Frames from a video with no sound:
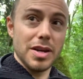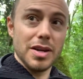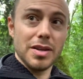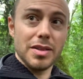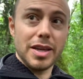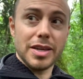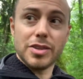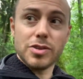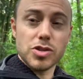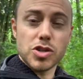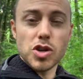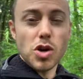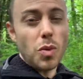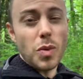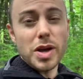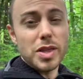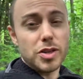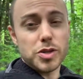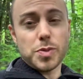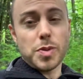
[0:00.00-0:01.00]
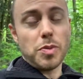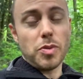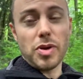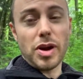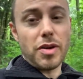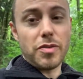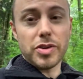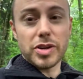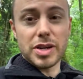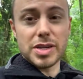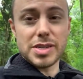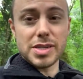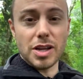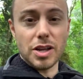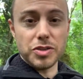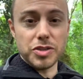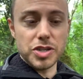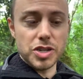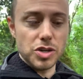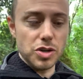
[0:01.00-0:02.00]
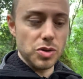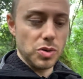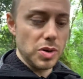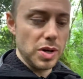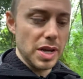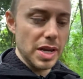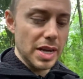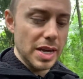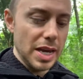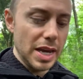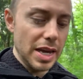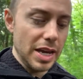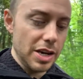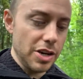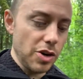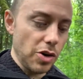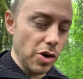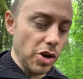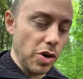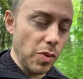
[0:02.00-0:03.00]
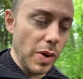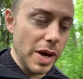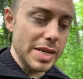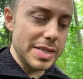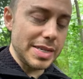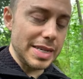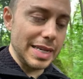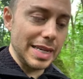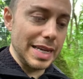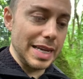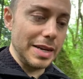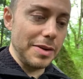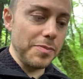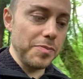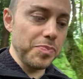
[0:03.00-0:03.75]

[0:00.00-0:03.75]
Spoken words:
Like, there's no way those people are ever going to sell to you, and you're wasting it.